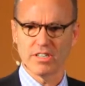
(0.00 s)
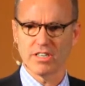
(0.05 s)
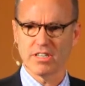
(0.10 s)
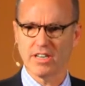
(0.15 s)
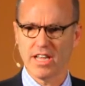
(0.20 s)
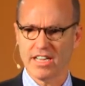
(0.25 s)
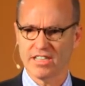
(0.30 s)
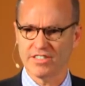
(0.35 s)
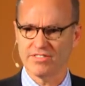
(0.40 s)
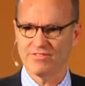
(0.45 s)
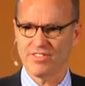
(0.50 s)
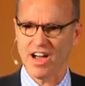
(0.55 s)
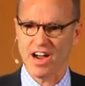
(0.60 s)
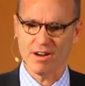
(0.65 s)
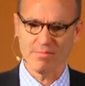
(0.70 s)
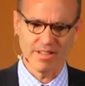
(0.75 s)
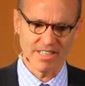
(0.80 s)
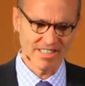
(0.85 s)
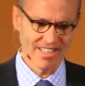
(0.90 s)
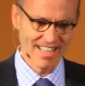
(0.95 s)
in today's
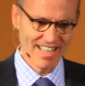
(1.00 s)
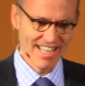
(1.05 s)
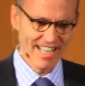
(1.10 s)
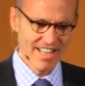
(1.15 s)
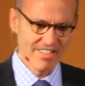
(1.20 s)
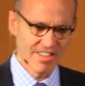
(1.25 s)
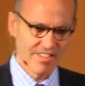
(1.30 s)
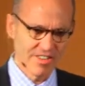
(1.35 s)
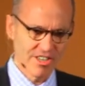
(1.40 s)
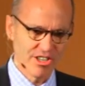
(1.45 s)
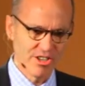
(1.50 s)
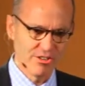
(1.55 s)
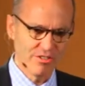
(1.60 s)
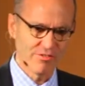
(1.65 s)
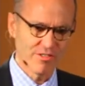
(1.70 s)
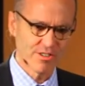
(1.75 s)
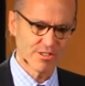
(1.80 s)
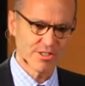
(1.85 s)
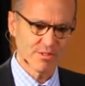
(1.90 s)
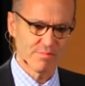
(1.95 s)
environment, that the
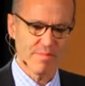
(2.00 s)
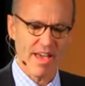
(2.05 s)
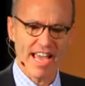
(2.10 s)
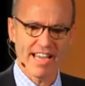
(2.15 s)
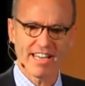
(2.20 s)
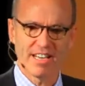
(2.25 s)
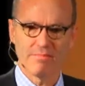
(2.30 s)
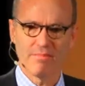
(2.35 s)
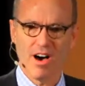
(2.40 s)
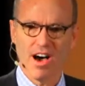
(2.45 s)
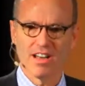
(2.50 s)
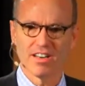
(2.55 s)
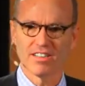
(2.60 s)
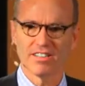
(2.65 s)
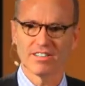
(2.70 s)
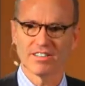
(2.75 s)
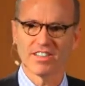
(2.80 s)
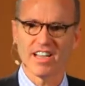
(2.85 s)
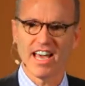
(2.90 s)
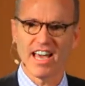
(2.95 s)
universal banking model
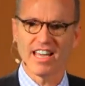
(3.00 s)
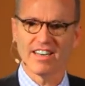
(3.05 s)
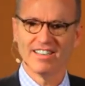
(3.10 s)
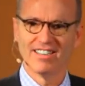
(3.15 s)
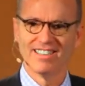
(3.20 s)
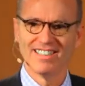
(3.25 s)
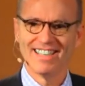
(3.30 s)
is dead.